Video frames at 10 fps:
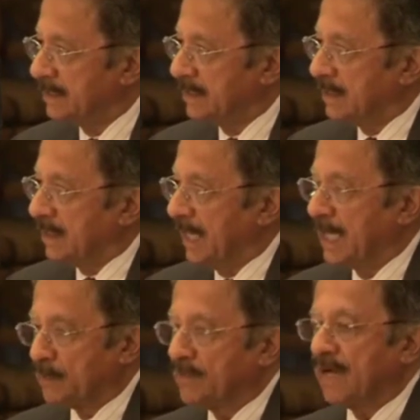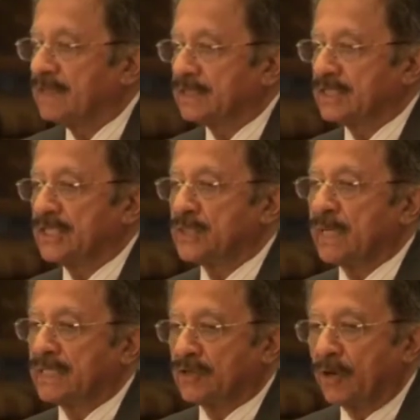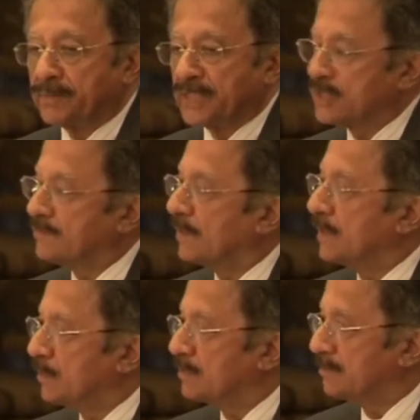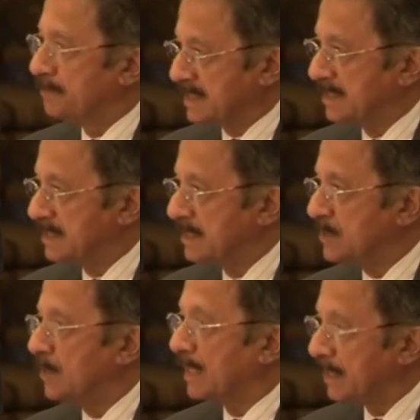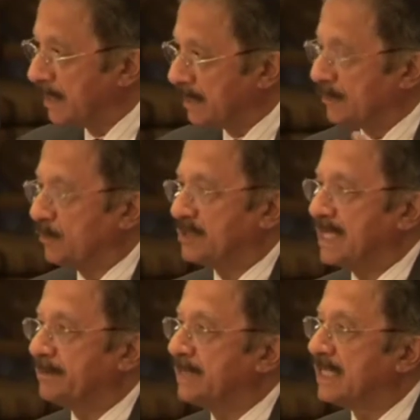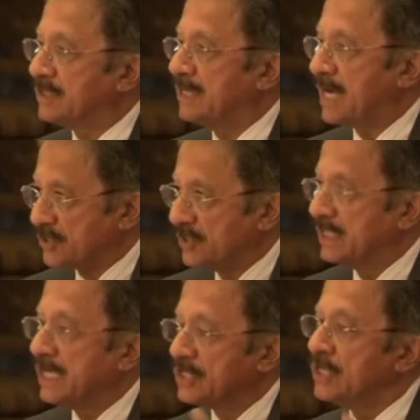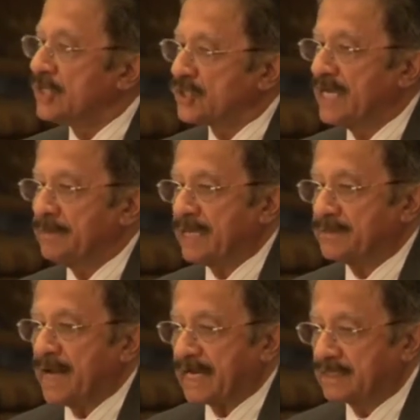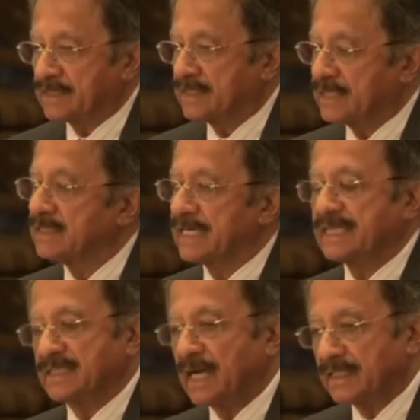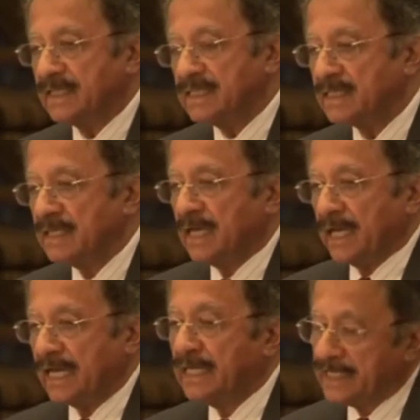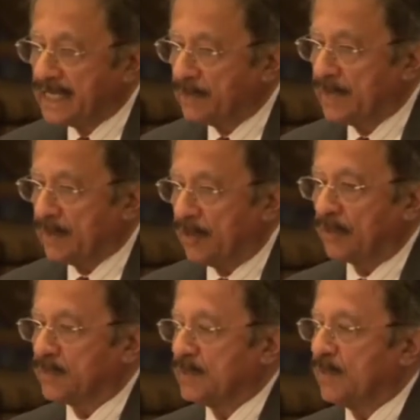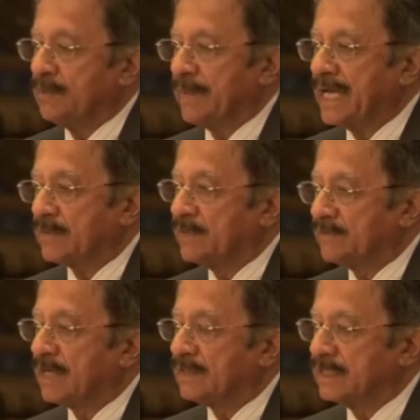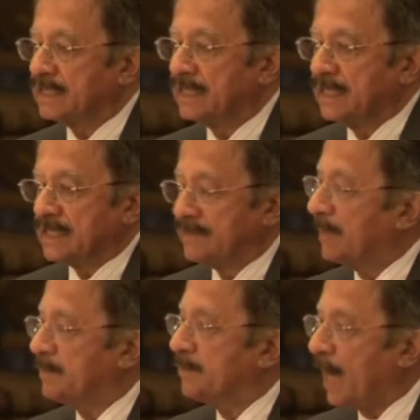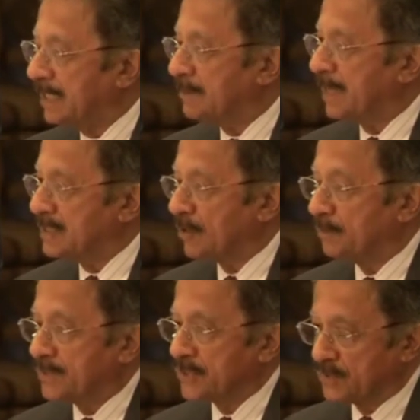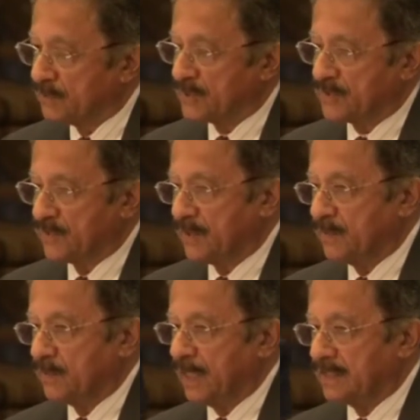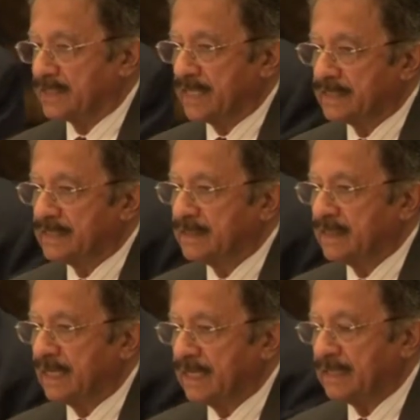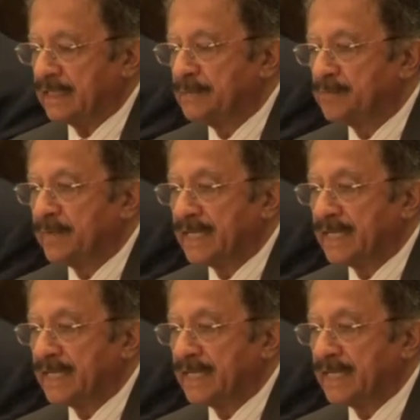and we run the G20 competition for inclusive businesses to unearth what's happening internationally and share best practices and case studies. In India, we, along with the World Bank, we run the development marketplace competition, which I designed and implemented.